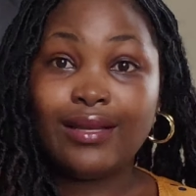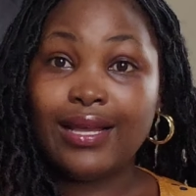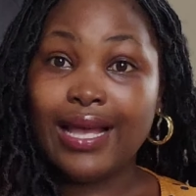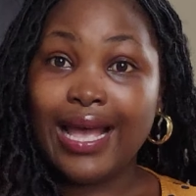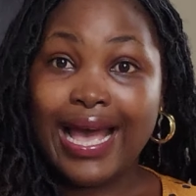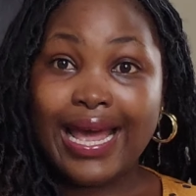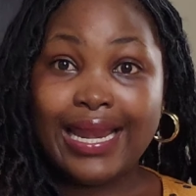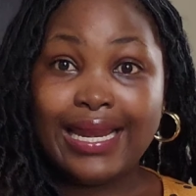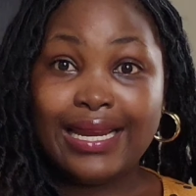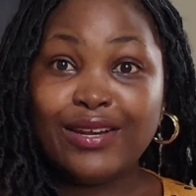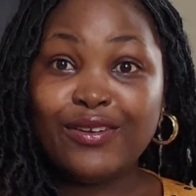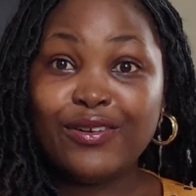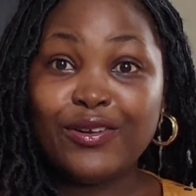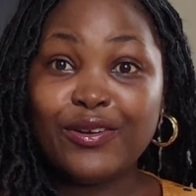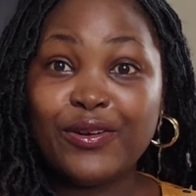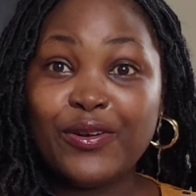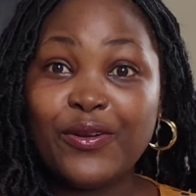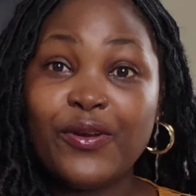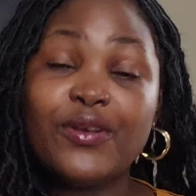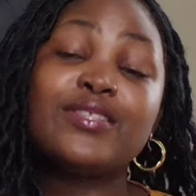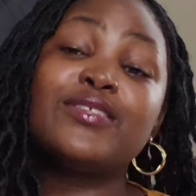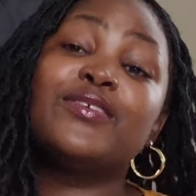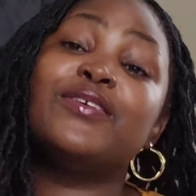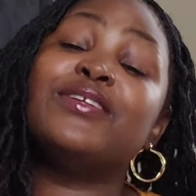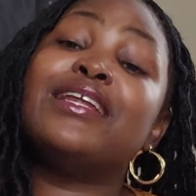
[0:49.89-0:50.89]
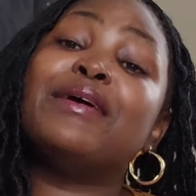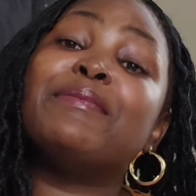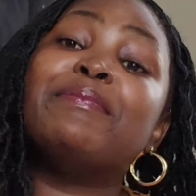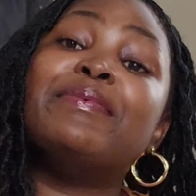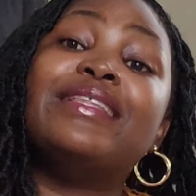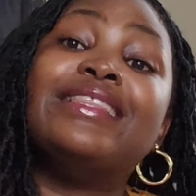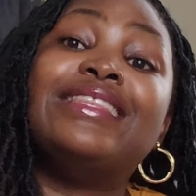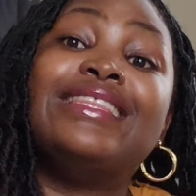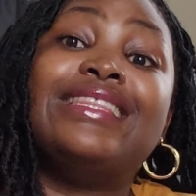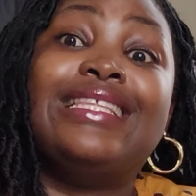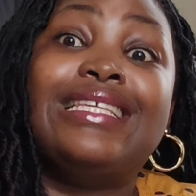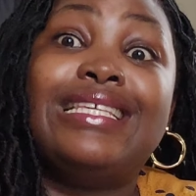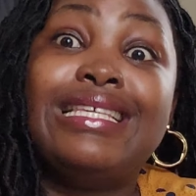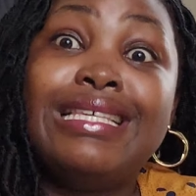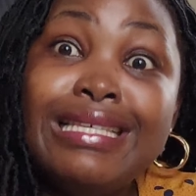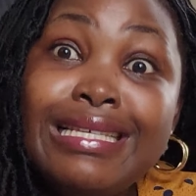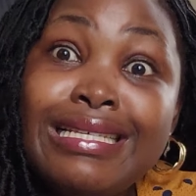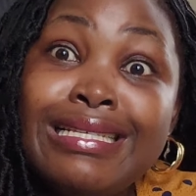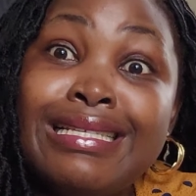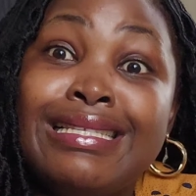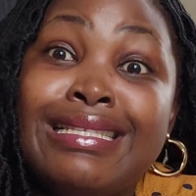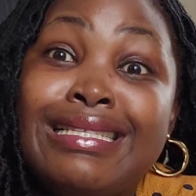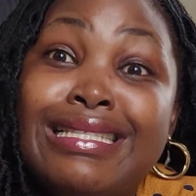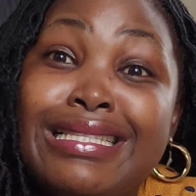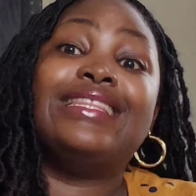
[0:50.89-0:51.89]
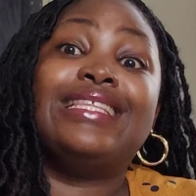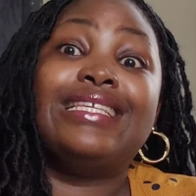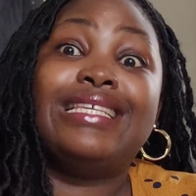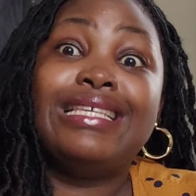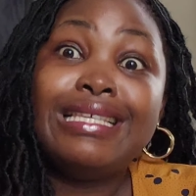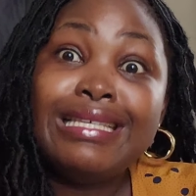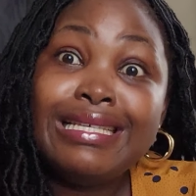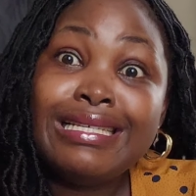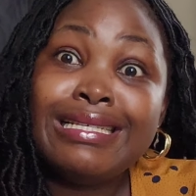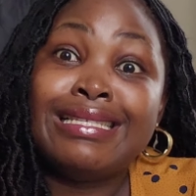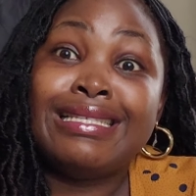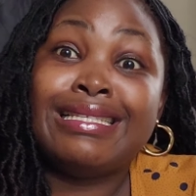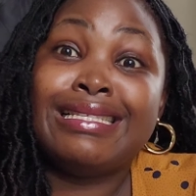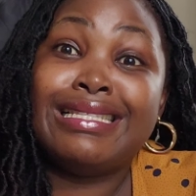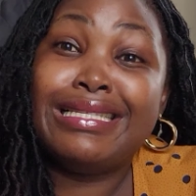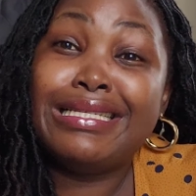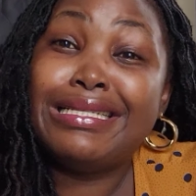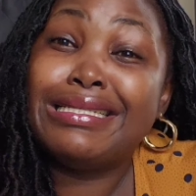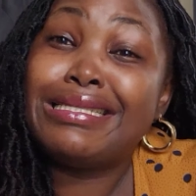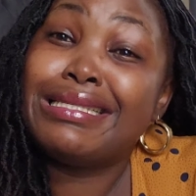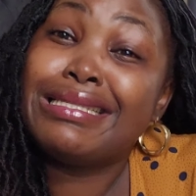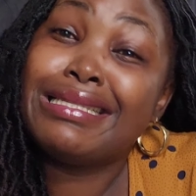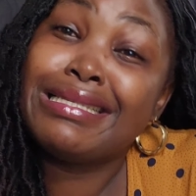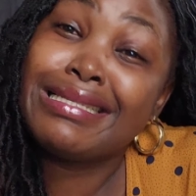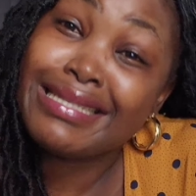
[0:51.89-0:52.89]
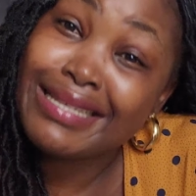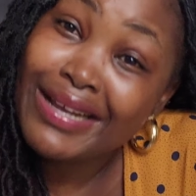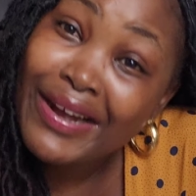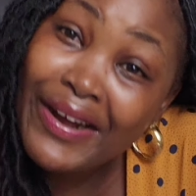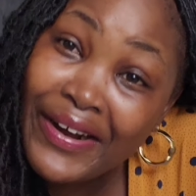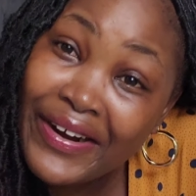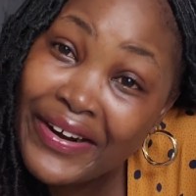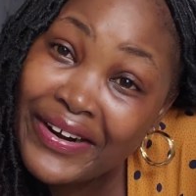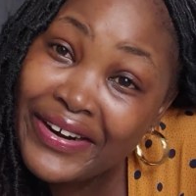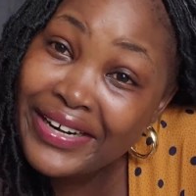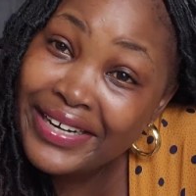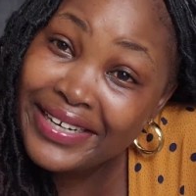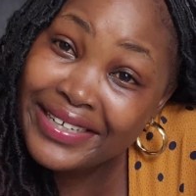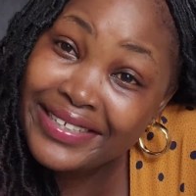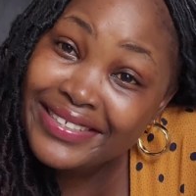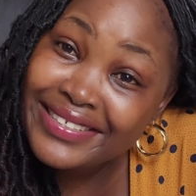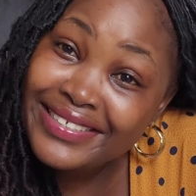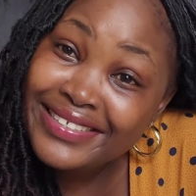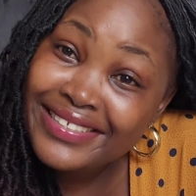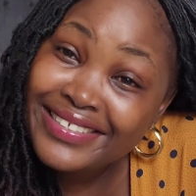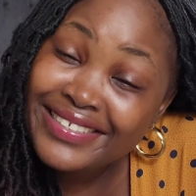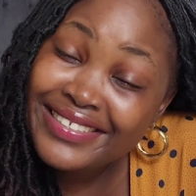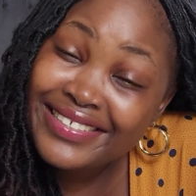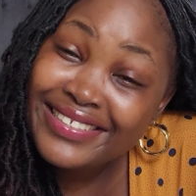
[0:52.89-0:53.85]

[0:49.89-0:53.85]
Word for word: I did not know it's gonna be this, this, this, this hard.